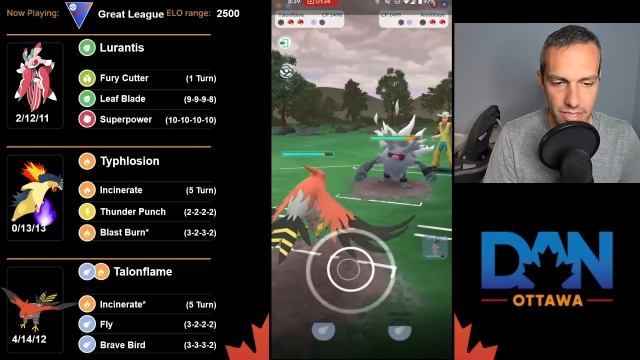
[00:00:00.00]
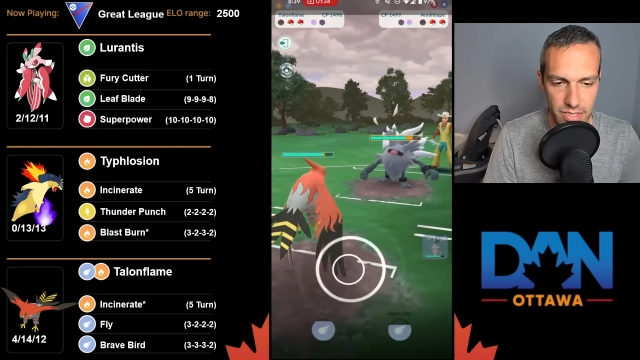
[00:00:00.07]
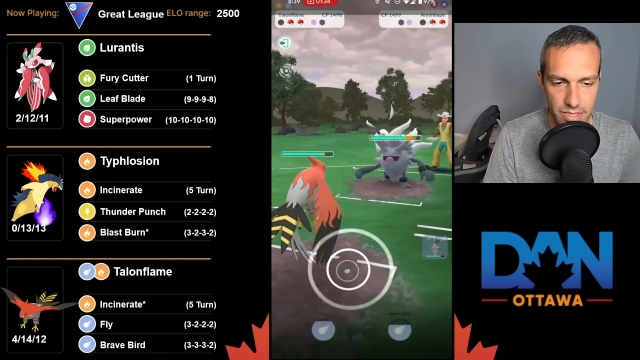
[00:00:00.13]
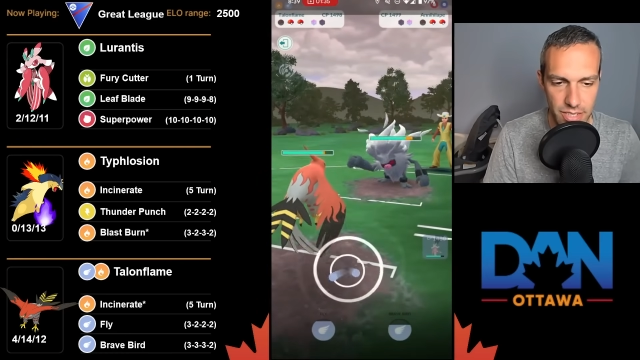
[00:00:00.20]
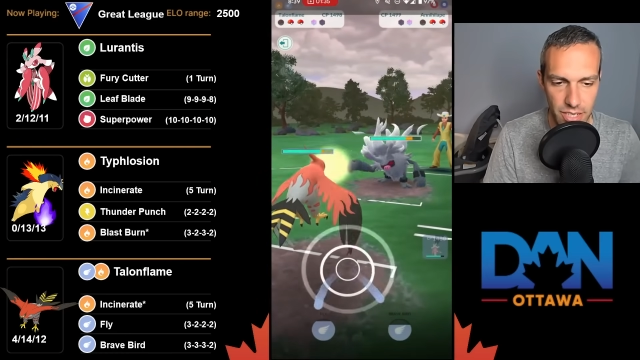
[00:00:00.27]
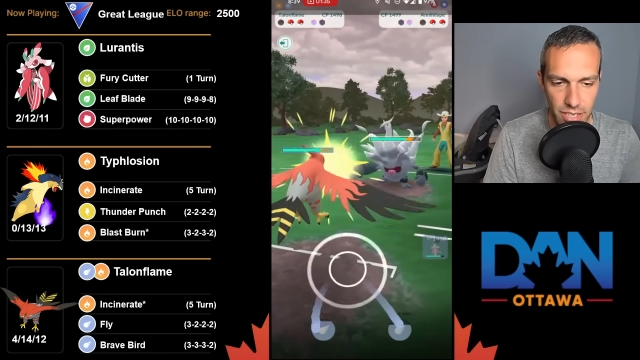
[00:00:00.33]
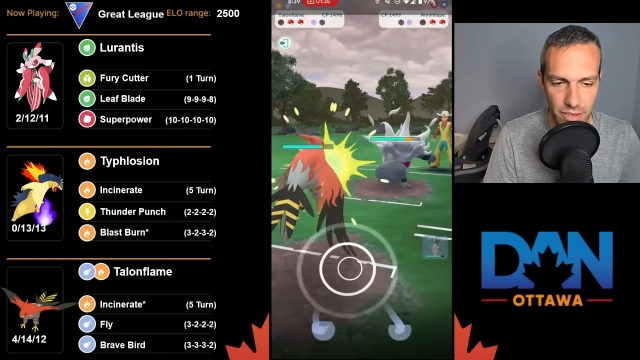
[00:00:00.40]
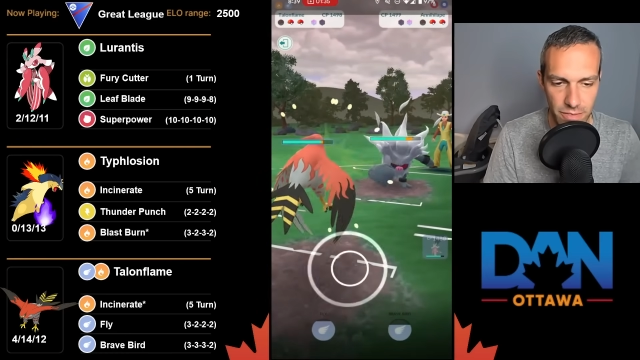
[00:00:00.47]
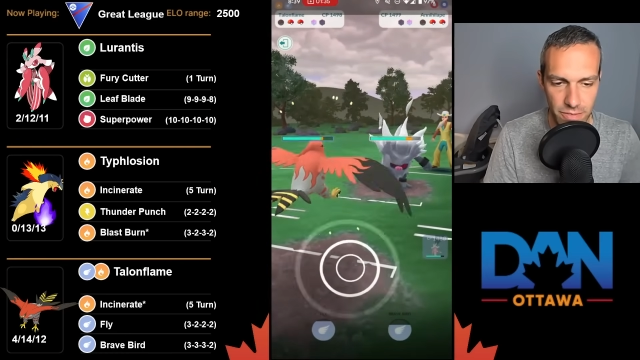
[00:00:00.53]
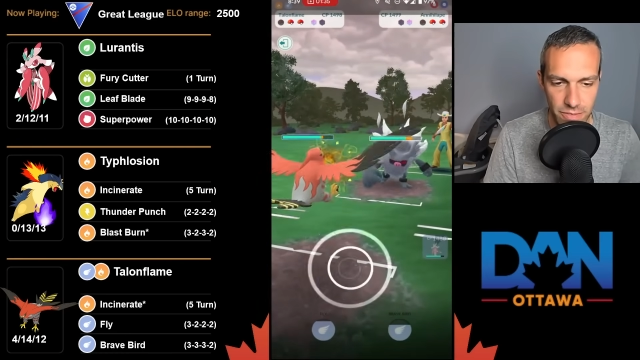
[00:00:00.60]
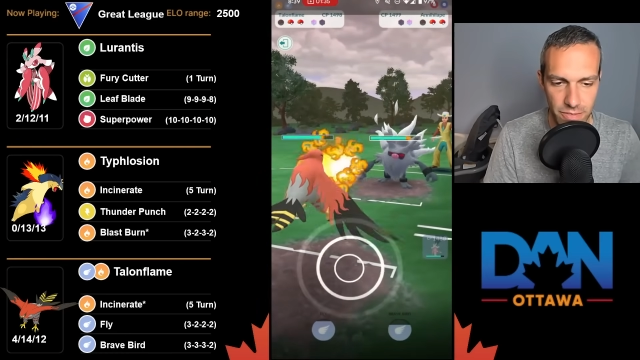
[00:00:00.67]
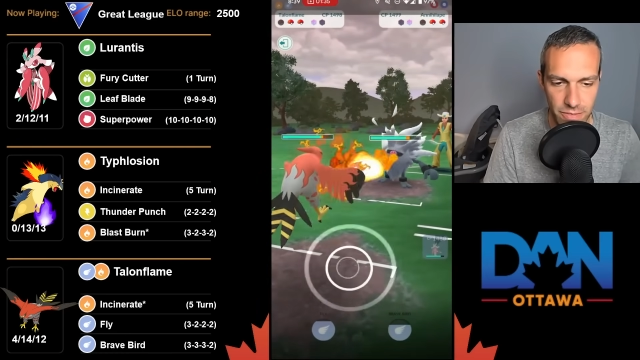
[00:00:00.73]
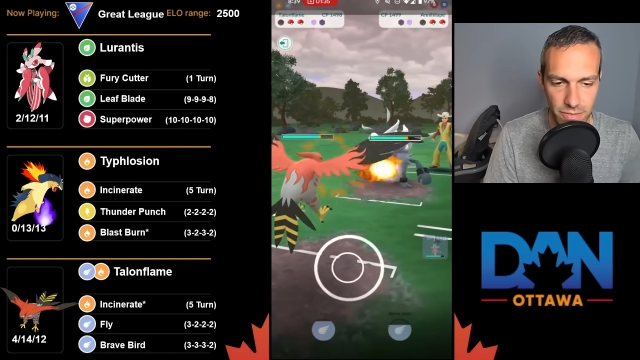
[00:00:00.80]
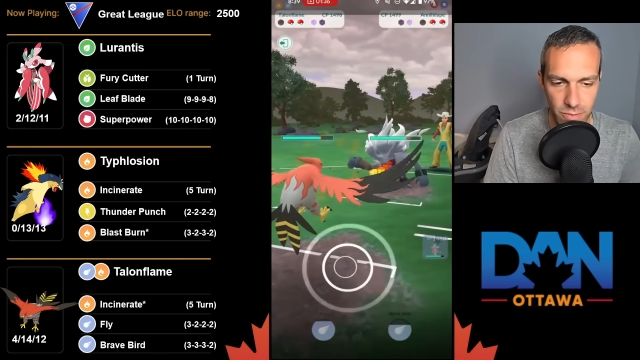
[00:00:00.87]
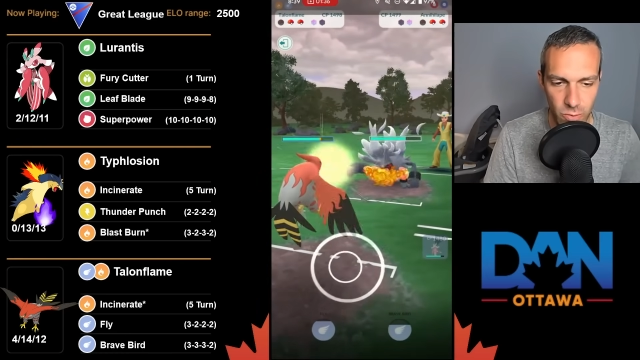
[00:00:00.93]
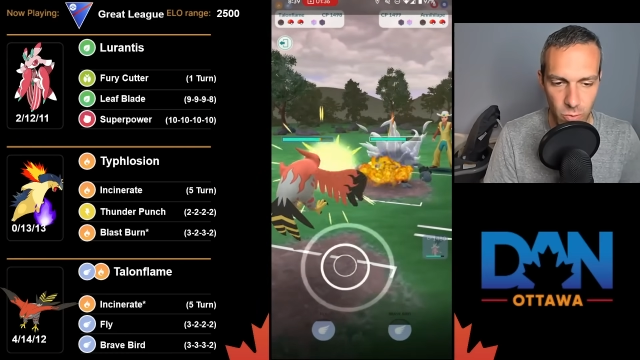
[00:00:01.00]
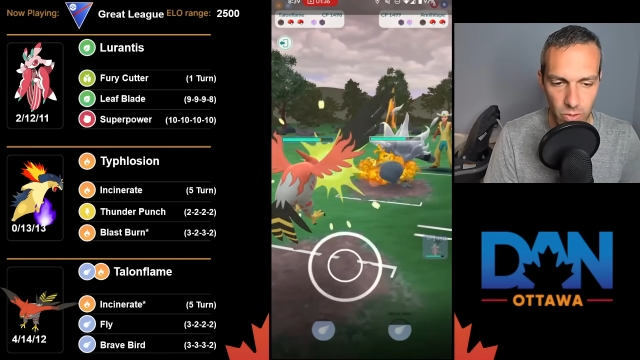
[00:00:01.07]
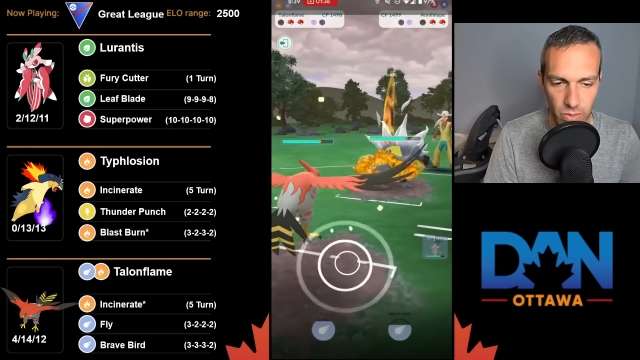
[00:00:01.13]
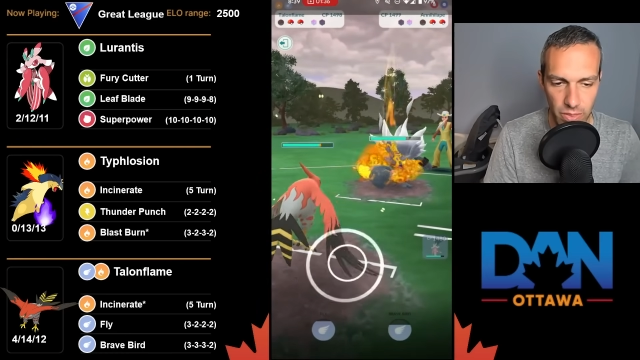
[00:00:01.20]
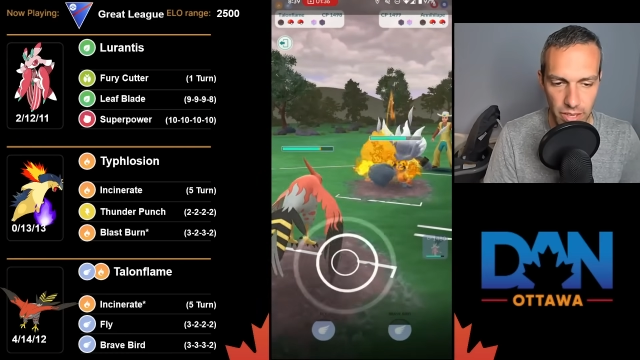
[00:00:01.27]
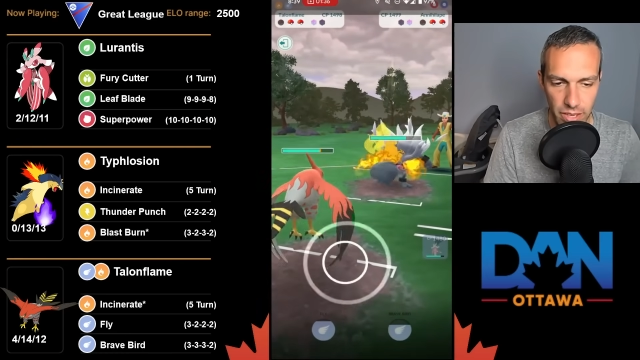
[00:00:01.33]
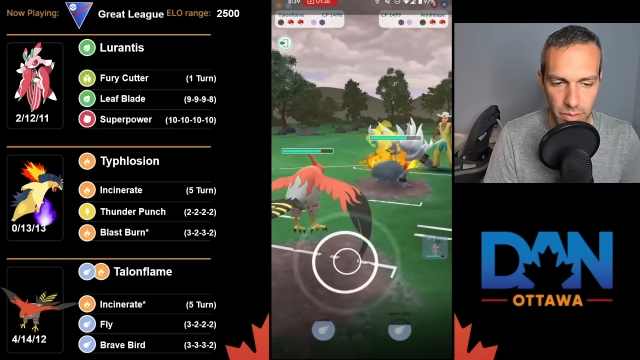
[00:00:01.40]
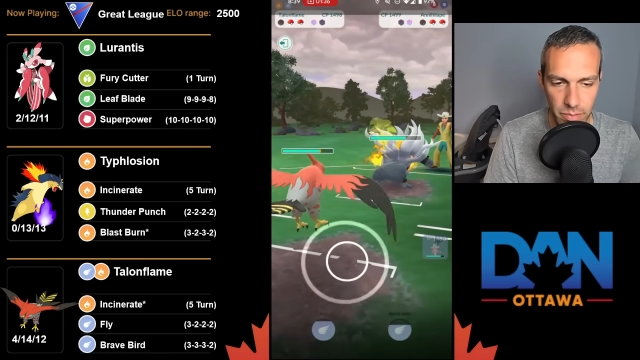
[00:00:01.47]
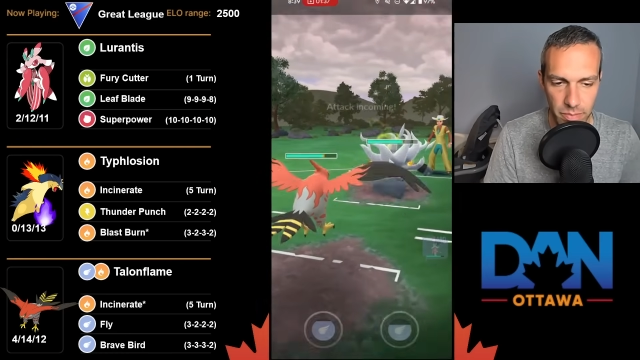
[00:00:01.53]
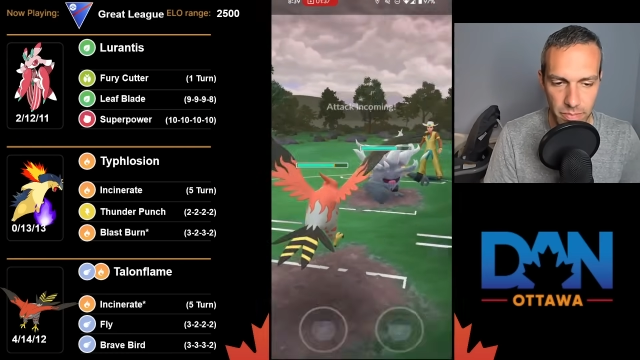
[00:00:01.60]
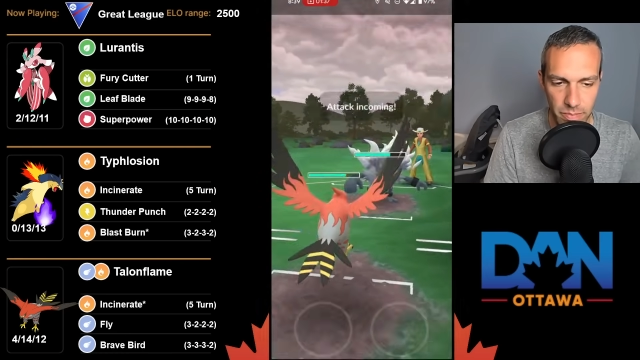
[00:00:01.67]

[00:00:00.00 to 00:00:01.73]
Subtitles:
tough for them.